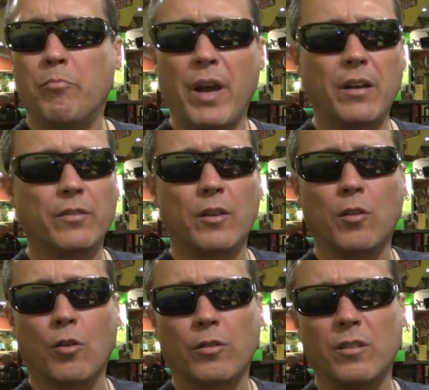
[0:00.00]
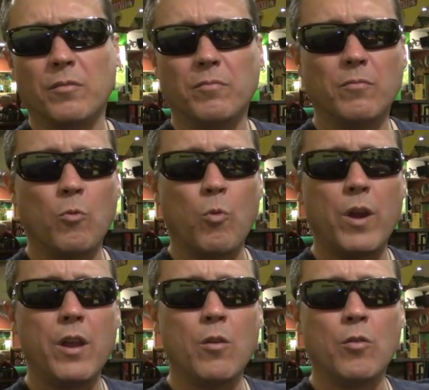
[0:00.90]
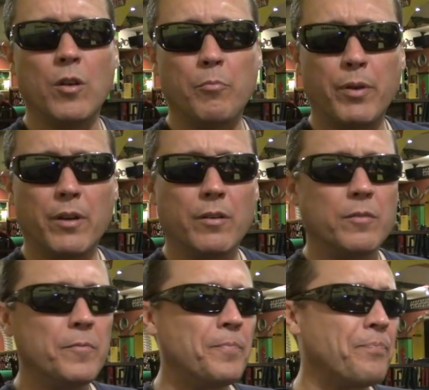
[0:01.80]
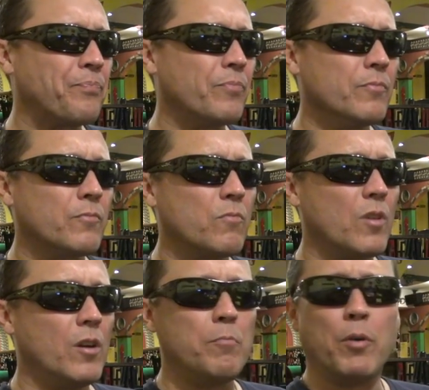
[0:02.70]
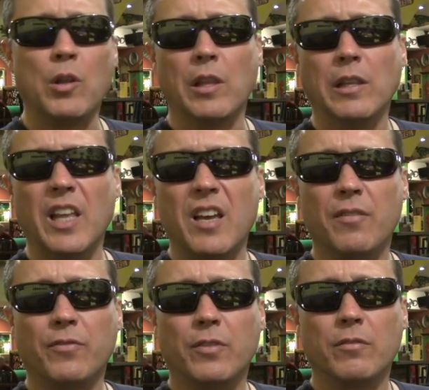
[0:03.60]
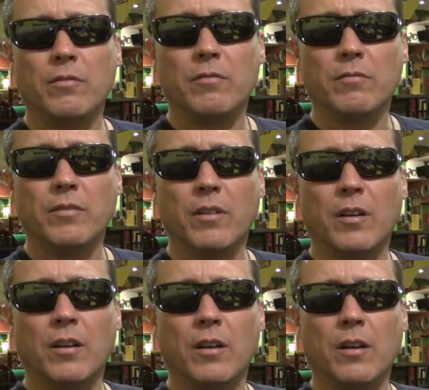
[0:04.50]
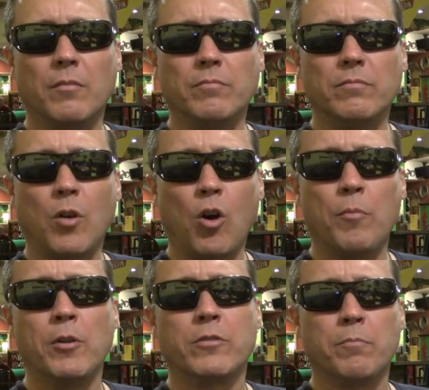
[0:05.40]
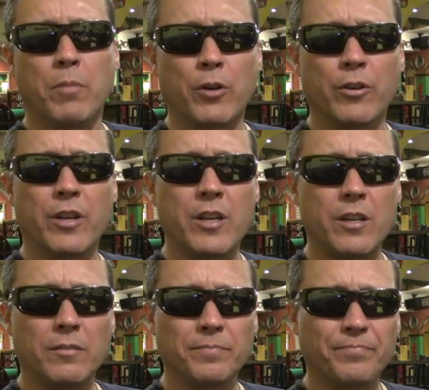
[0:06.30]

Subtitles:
past the Clarkton, way on up here. Up on the left. Almost a Burger King.